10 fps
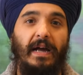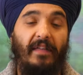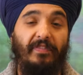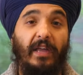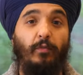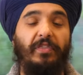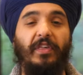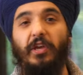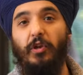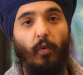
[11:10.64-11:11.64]
And then we
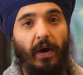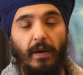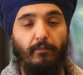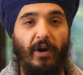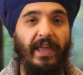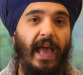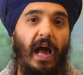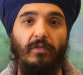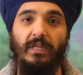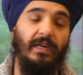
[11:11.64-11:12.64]
think, you know, I'm going to break
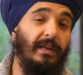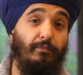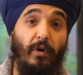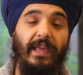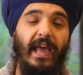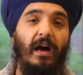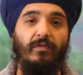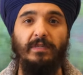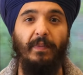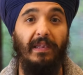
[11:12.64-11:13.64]
out of
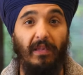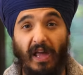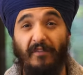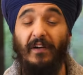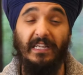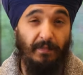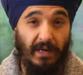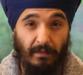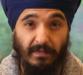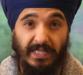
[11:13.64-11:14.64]
this. But life has
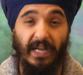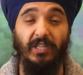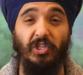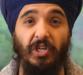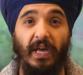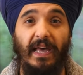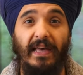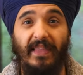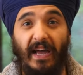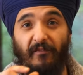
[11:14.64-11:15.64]
become such
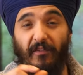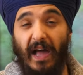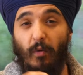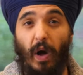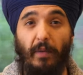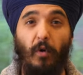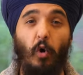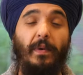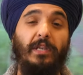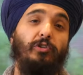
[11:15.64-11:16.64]
that for that one
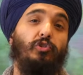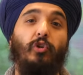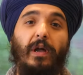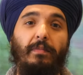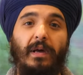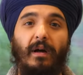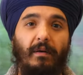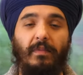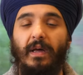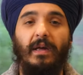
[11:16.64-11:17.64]
moment, you try and
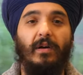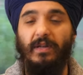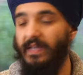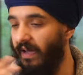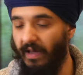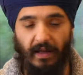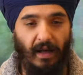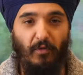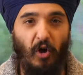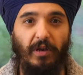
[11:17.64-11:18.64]
become, yeah,
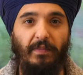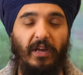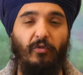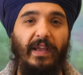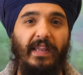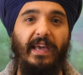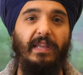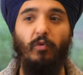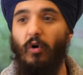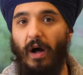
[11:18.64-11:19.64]
I'm not going to be greedy
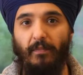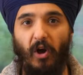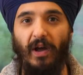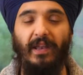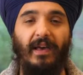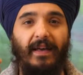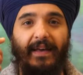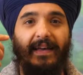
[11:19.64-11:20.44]
anymore. I'm not going to